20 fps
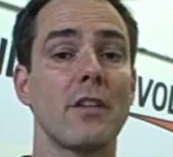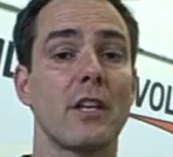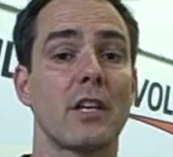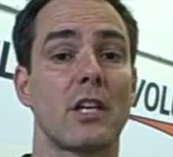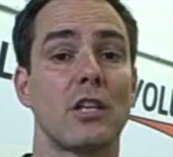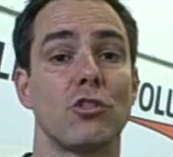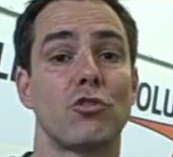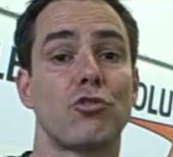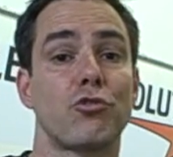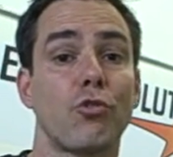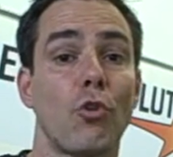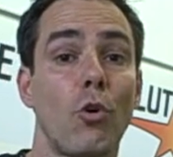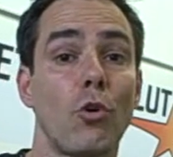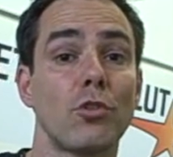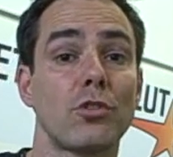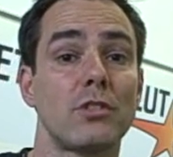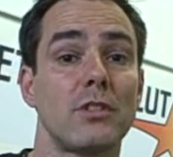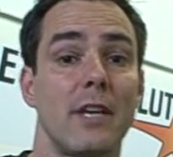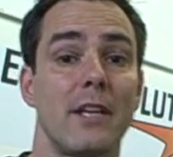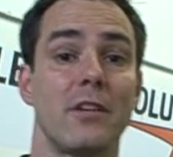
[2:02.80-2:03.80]
the control
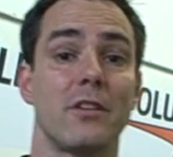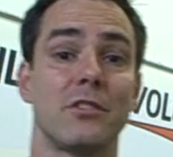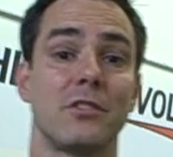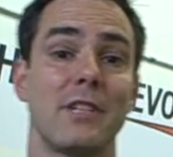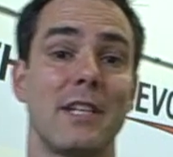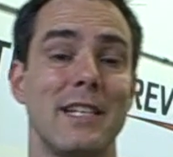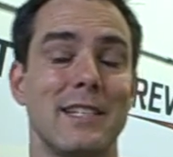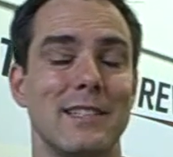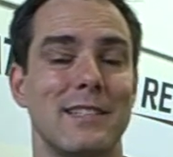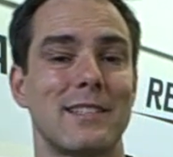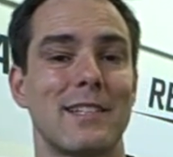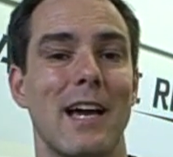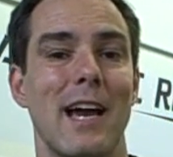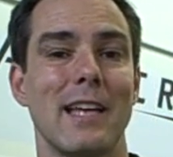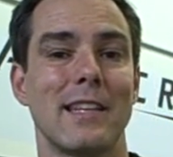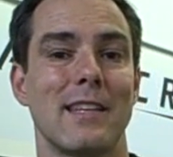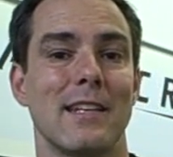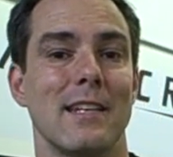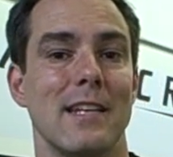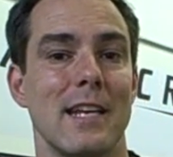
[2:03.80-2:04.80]
centers
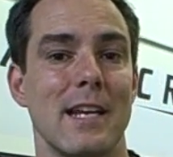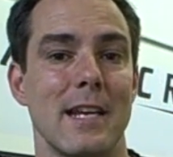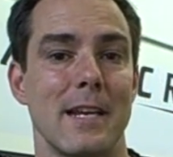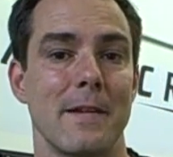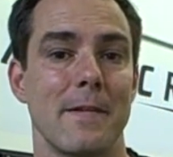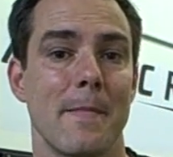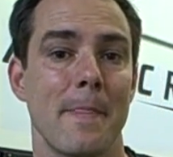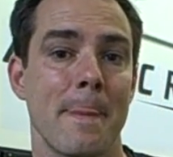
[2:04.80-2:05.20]
inside the knee.